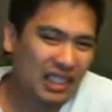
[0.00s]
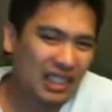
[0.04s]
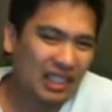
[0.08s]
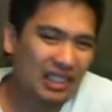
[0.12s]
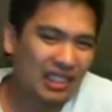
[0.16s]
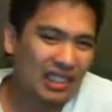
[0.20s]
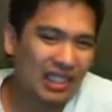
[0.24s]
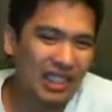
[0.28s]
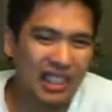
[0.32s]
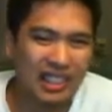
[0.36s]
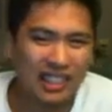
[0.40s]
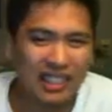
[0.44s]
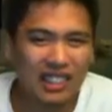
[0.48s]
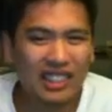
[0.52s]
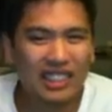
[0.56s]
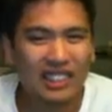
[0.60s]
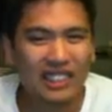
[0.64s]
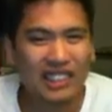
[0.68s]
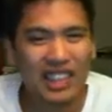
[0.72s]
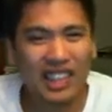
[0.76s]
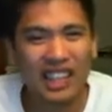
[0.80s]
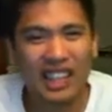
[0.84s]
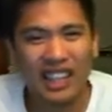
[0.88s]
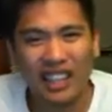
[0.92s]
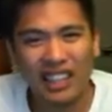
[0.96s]
that
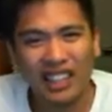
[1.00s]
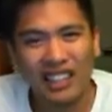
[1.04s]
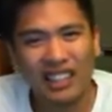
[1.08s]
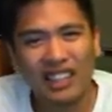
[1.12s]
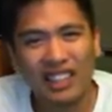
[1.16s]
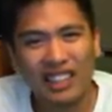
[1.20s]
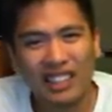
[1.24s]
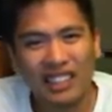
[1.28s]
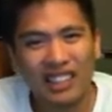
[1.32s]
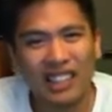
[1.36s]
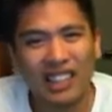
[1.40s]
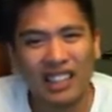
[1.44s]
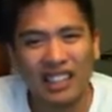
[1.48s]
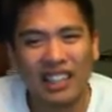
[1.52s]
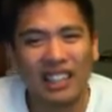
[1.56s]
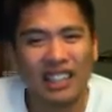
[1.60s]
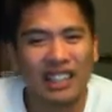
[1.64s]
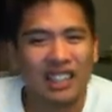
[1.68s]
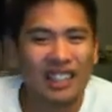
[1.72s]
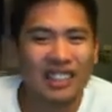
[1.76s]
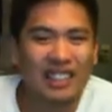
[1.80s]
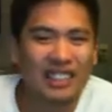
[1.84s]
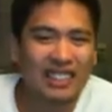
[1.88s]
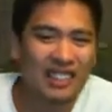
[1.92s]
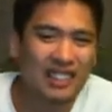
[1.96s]
Douglas had.
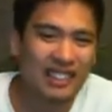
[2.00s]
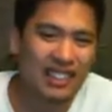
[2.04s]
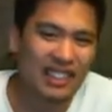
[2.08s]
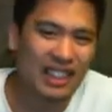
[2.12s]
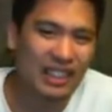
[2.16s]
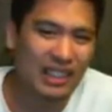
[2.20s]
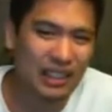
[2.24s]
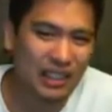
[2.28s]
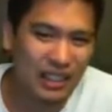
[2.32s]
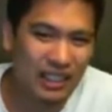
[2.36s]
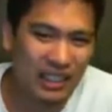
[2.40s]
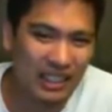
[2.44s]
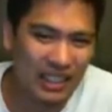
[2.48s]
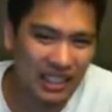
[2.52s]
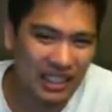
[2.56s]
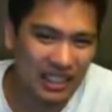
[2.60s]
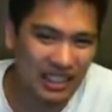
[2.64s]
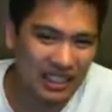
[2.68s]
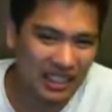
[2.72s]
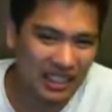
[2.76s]
I think that's it.